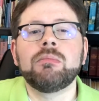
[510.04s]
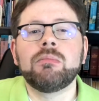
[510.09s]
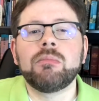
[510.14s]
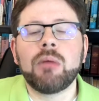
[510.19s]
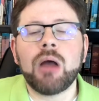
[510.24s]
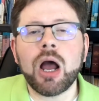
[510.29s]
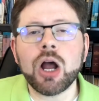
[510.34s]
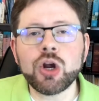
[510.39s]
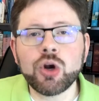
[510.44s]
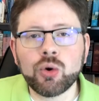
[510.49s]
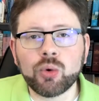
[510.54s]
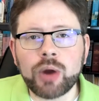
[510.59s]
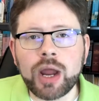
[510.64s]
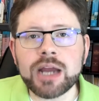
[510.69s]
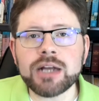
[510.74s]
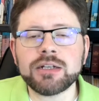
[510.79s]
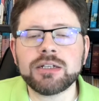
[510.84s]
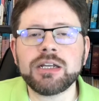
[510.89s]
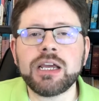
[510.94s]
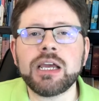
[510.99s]
a
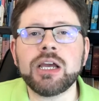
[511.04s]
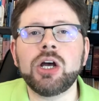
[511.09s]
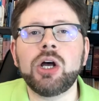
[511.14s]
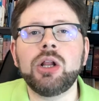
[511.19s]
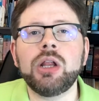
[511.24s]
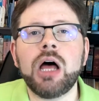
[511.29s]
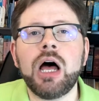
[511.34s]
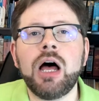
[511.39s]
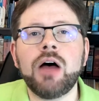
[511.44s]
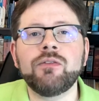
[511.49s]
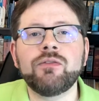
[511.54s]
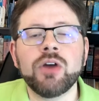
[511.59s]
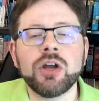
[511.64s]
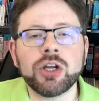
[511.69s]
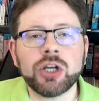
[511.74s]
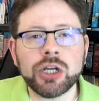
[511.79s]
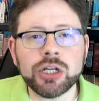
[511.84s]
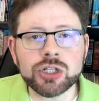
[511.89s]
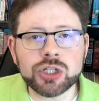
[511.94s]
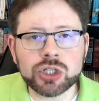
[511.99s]
great deal of
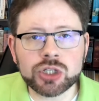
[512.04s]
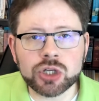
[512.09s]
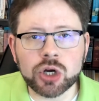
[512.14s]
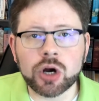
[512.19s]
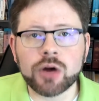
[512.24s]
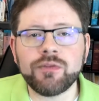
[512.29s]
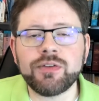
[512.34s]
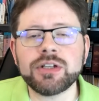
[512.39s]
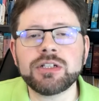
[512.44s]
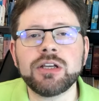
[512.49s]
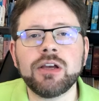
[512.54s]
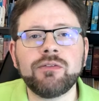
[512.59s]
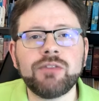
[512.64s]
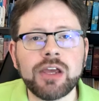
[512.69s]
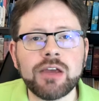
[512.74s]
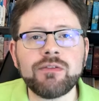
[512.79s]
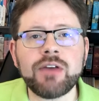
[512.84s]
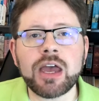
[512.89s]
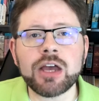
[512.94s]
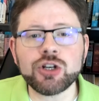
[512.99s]
conservative
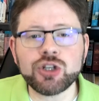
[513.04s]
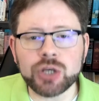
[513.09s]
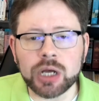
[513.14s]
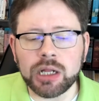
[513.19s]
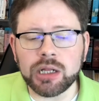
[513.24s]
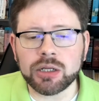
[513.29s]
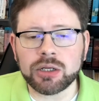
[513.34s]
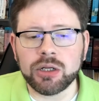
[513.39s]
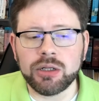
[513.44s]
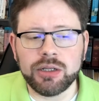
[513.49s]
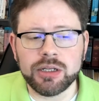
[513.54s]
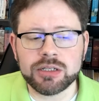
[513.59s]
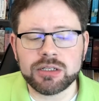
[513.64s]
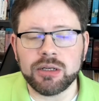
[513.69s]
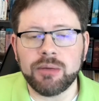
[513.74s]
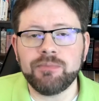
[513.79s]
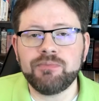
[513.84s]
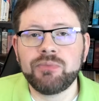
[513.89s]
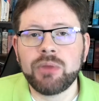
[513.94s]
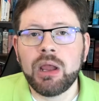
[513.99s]

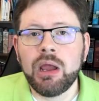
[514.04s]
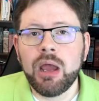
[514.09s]
evangelicalism.